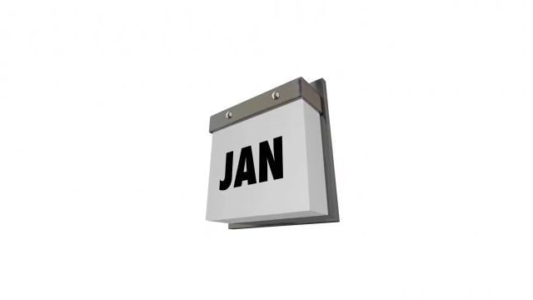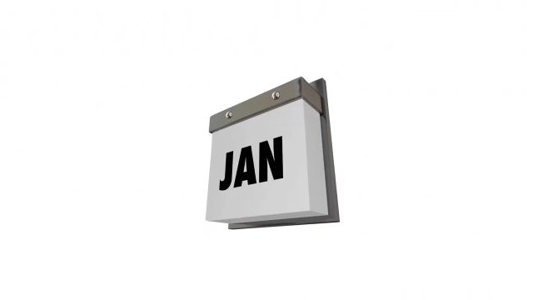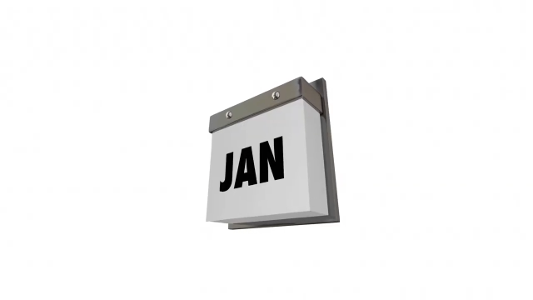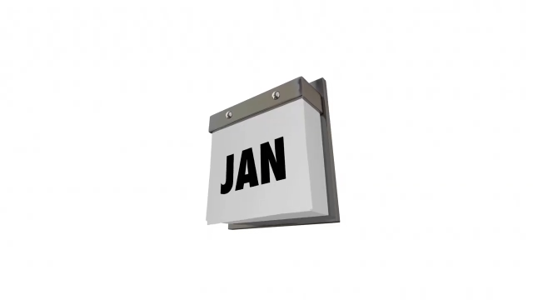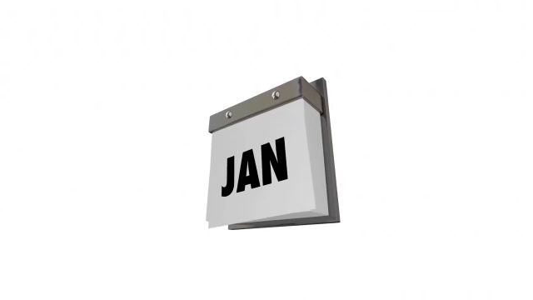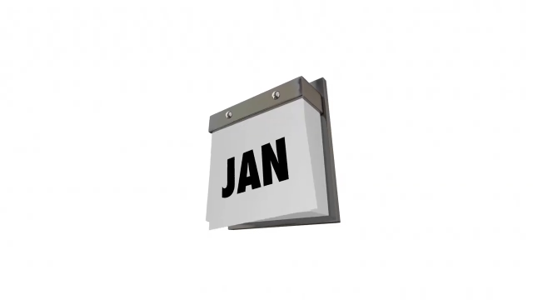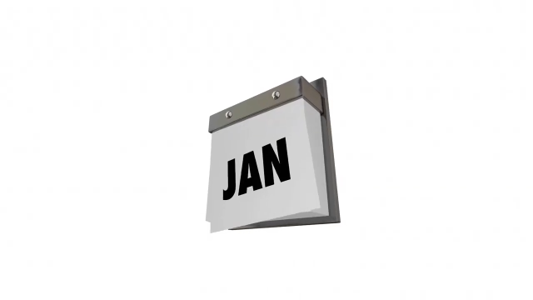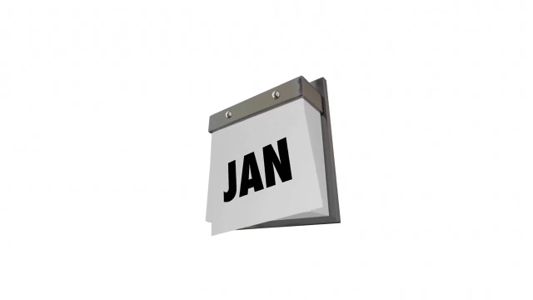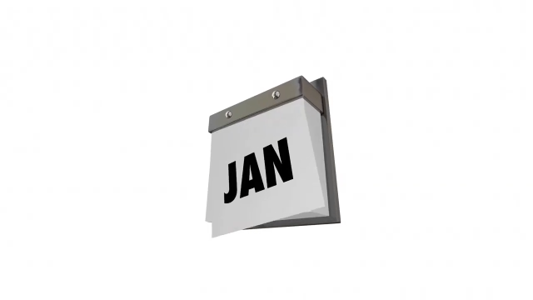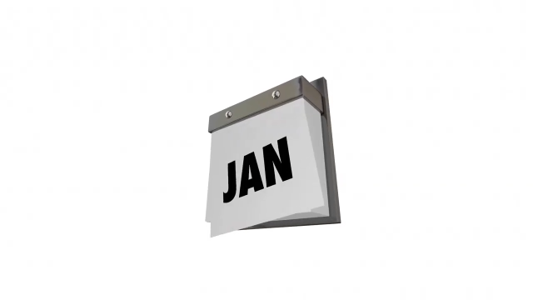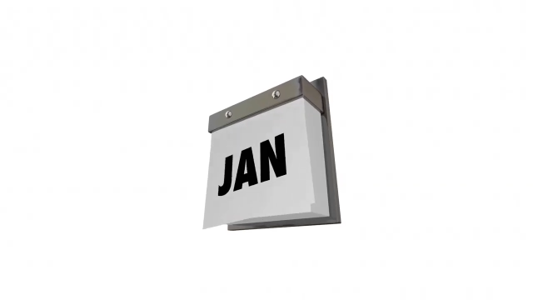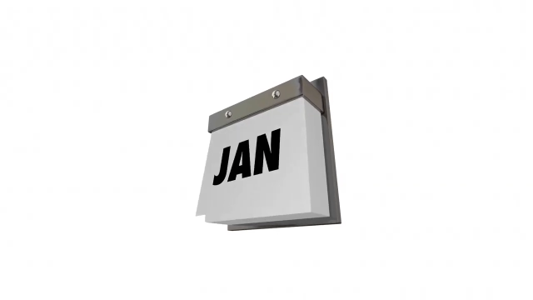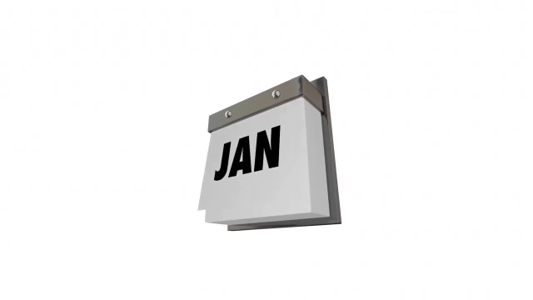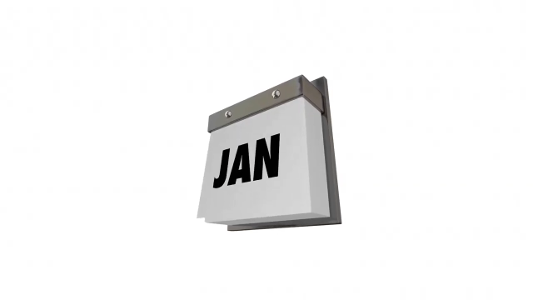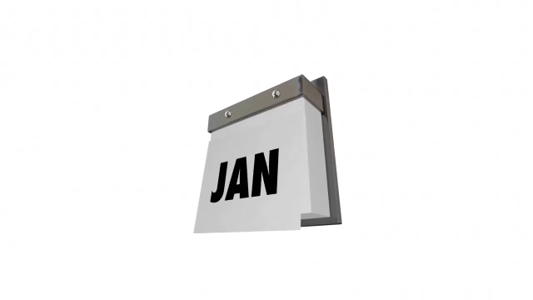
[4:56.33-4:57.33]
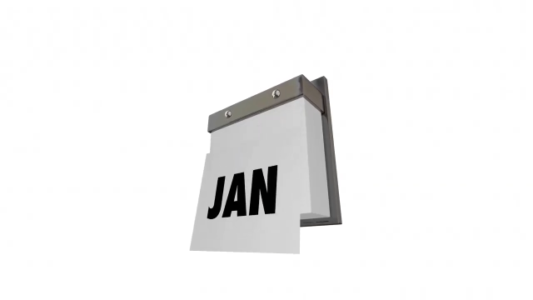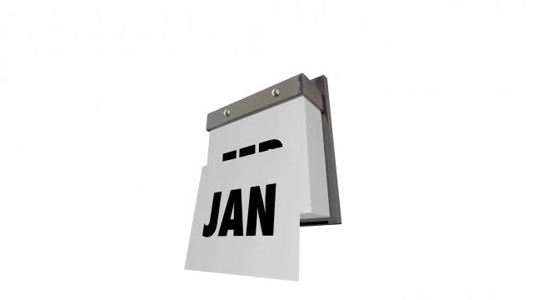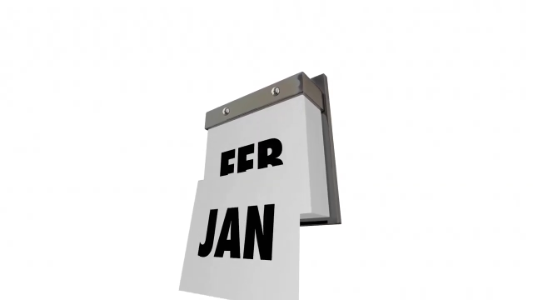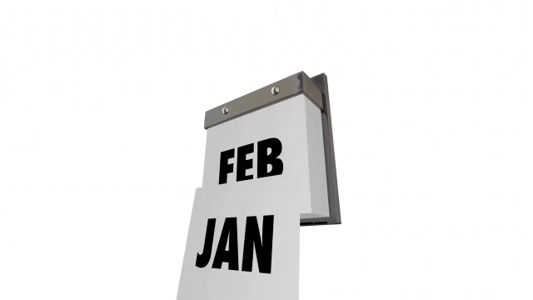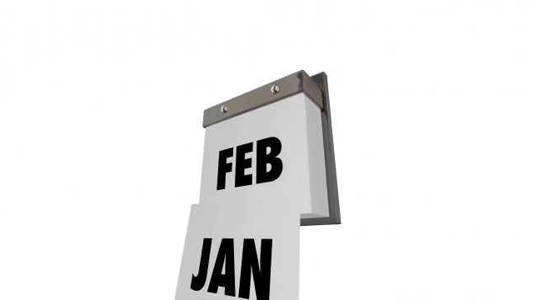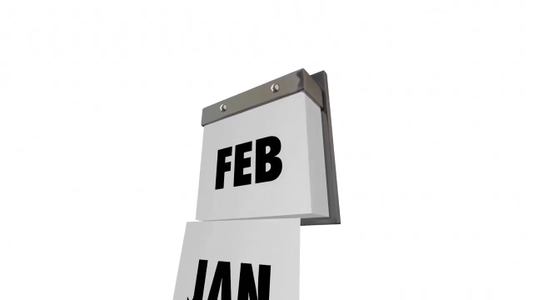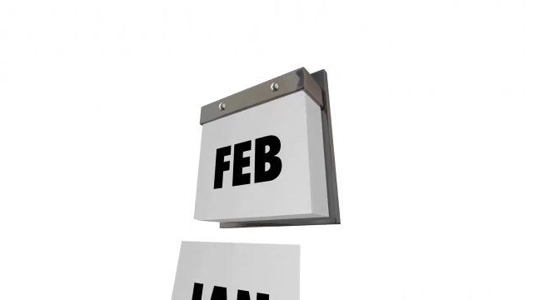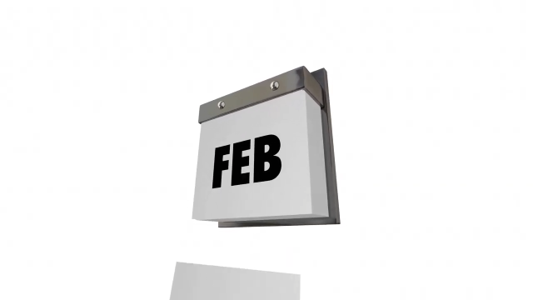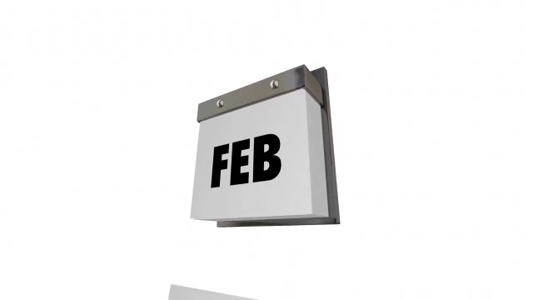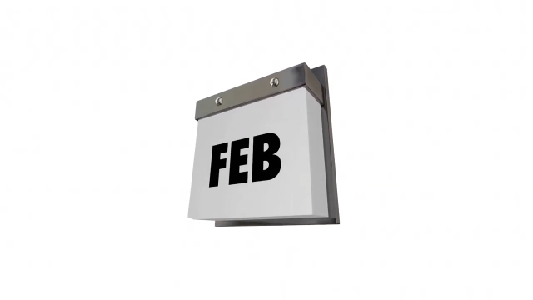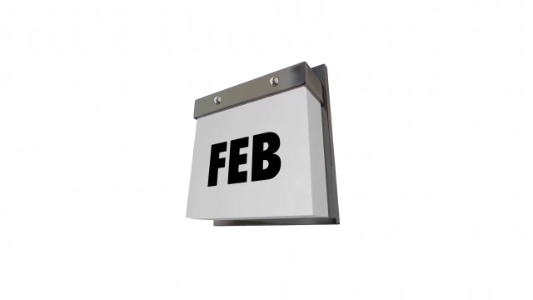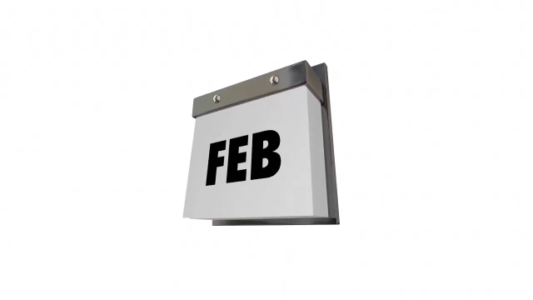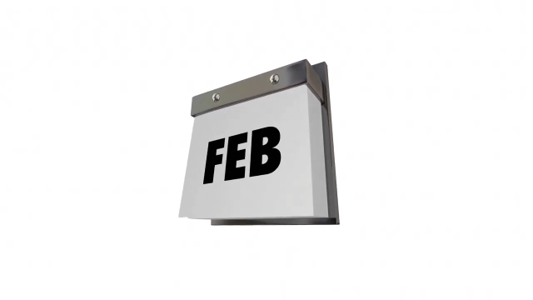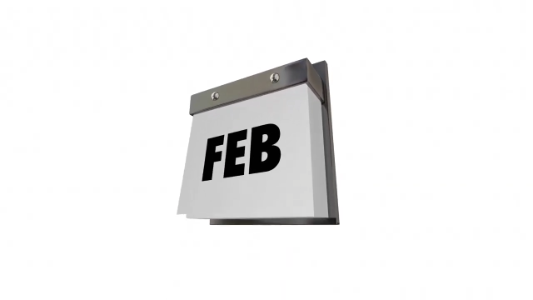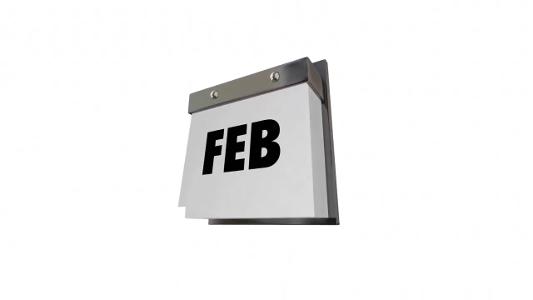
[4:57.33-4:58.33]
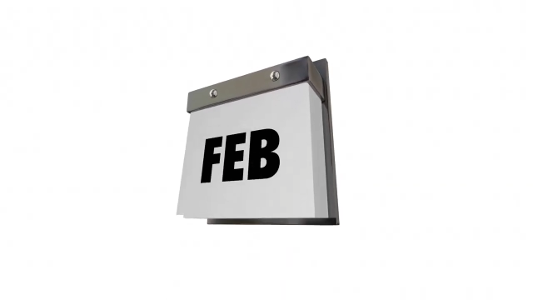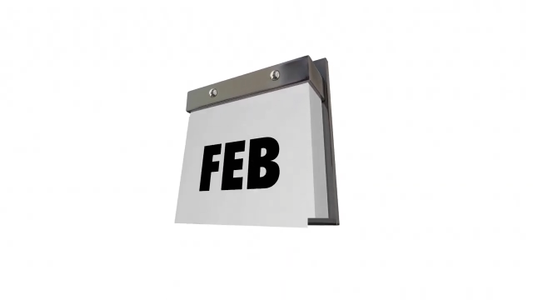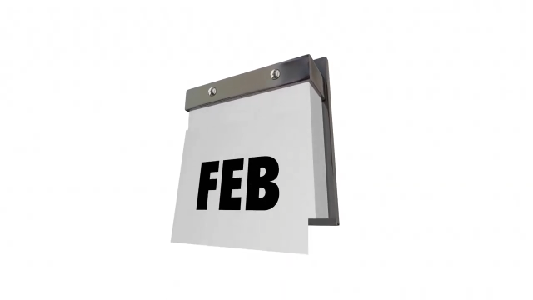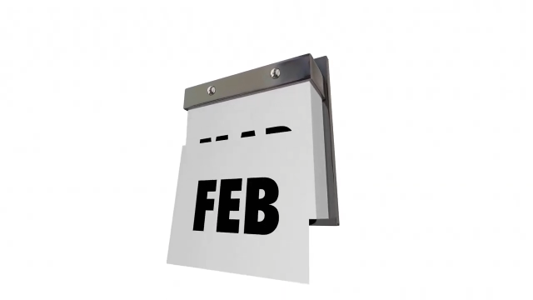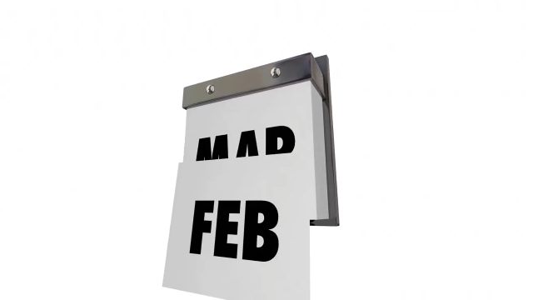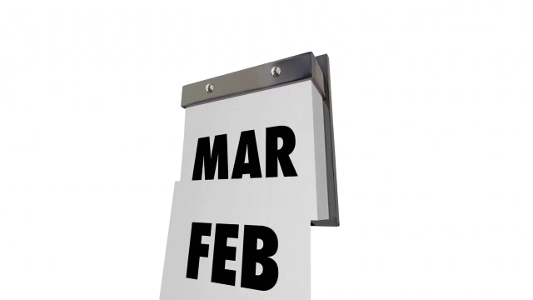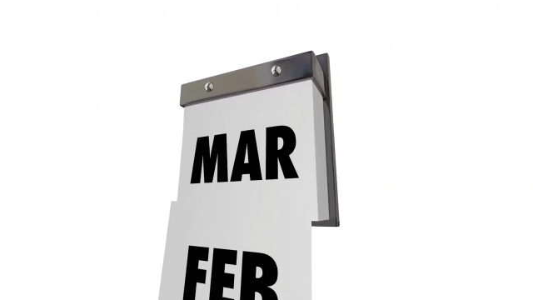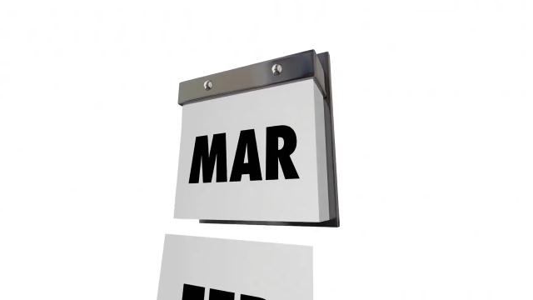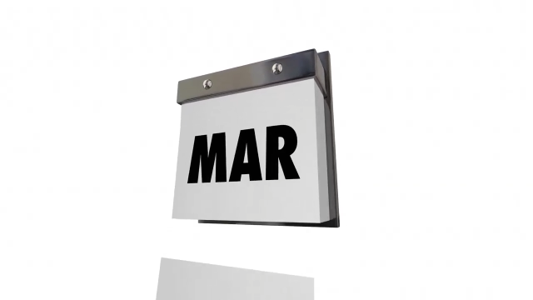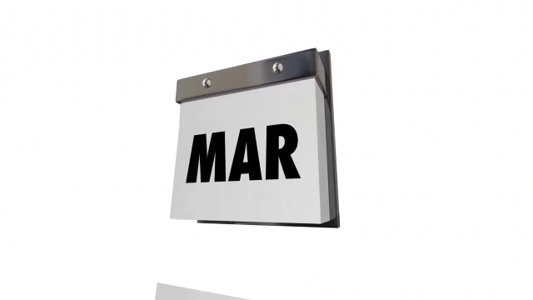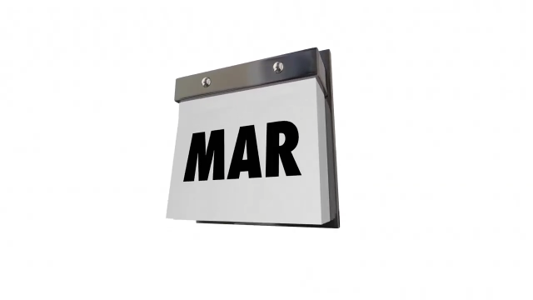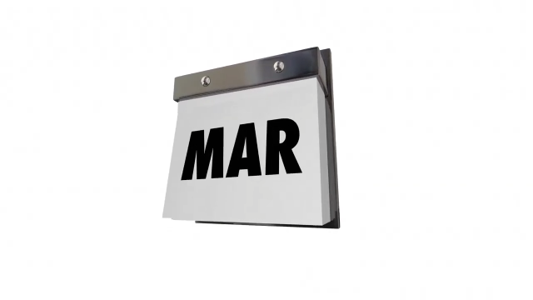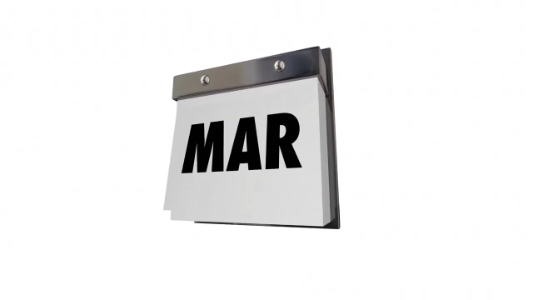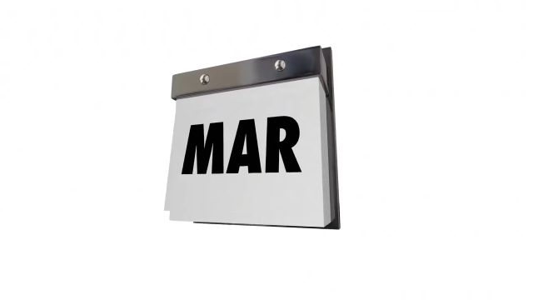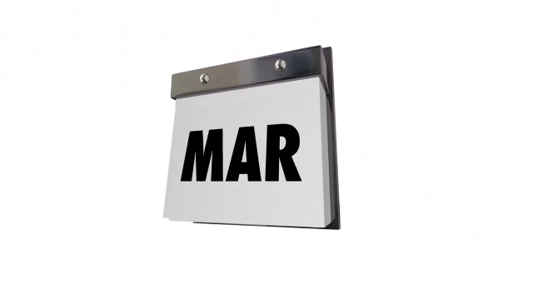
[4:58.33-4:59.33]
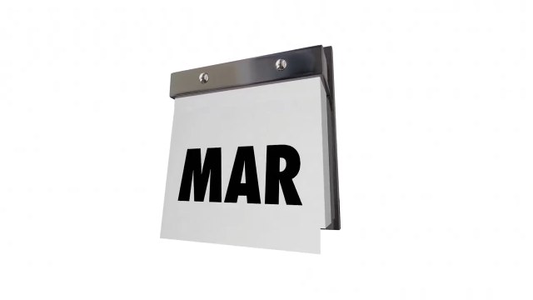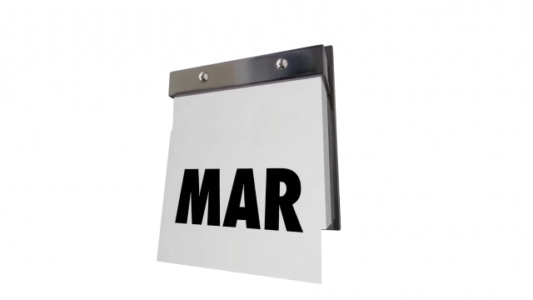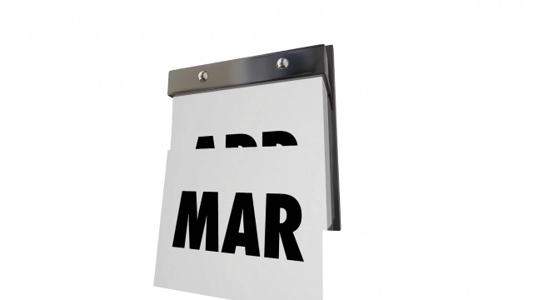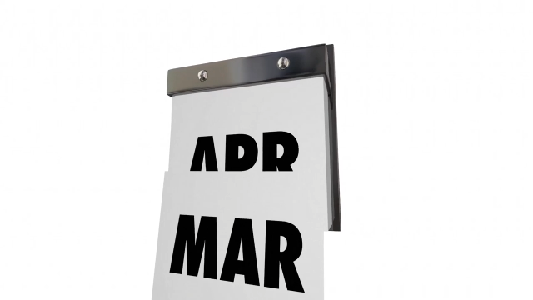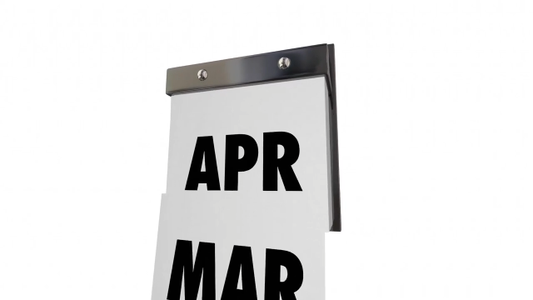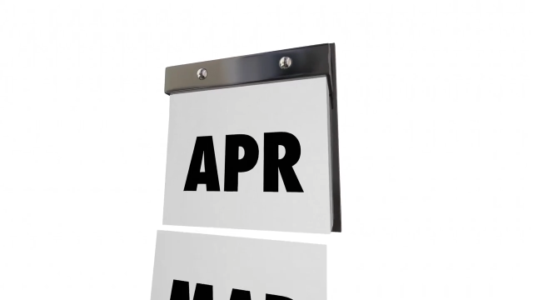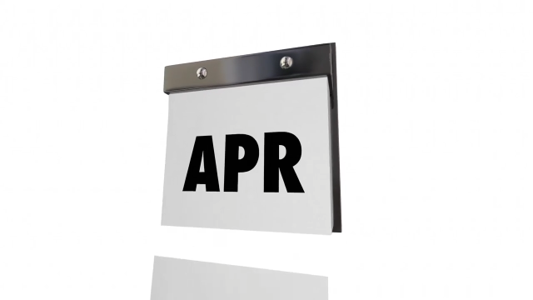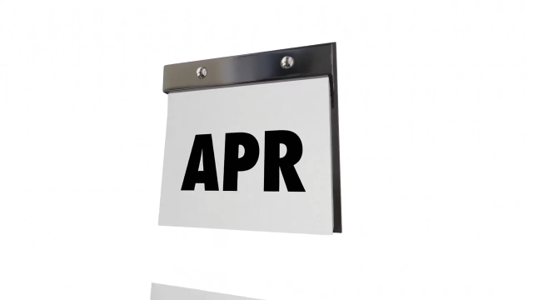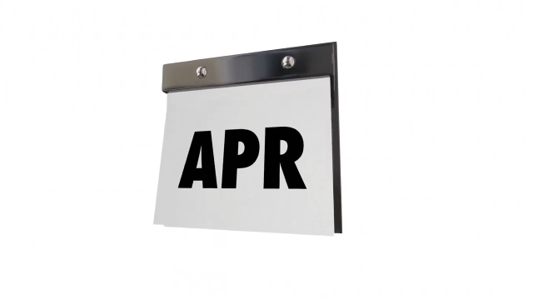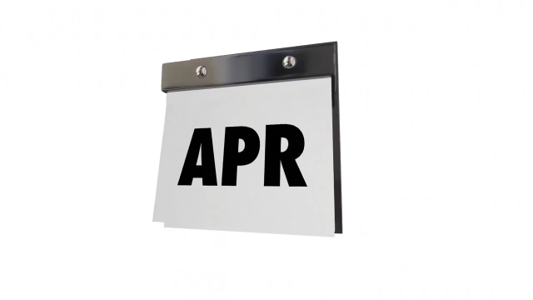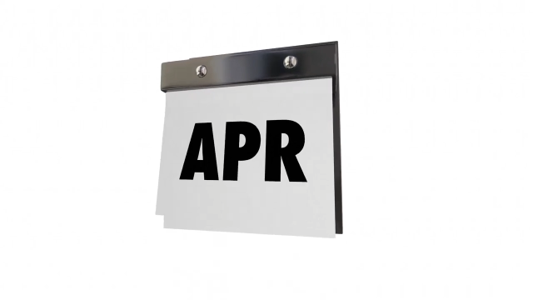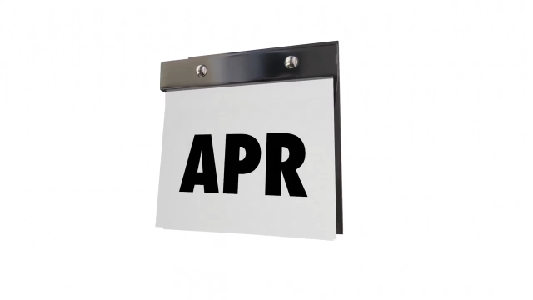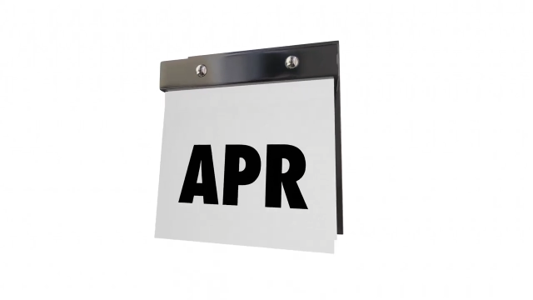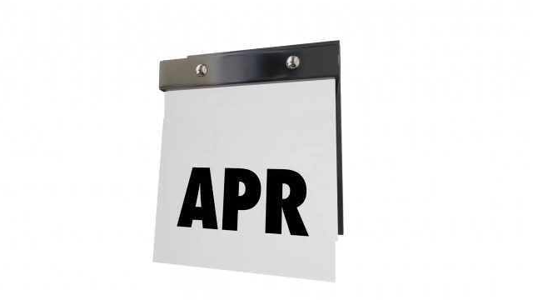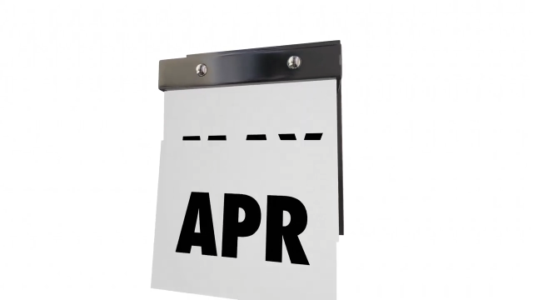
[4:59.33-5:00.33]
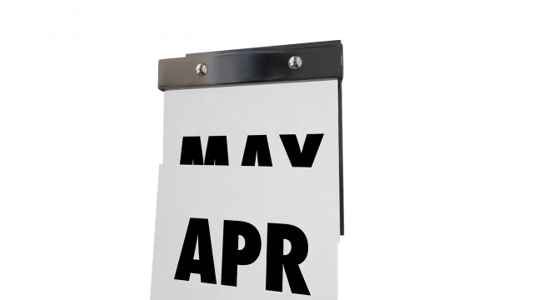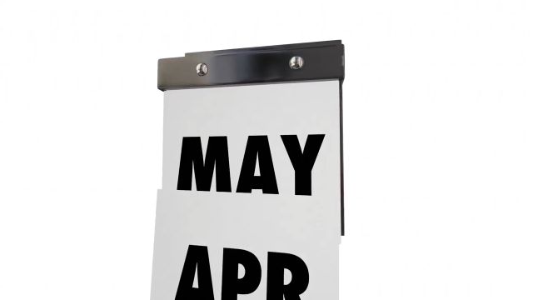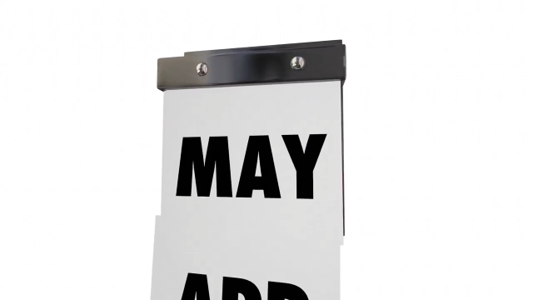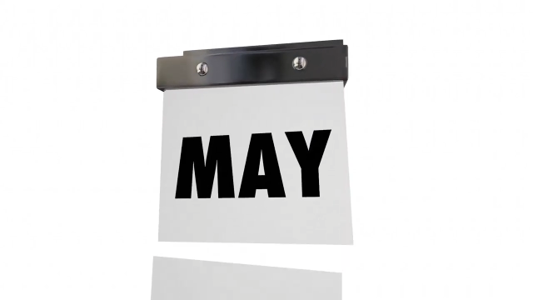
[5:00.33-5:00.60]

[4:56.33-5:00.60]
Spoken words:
Nobody's mouth can be seen.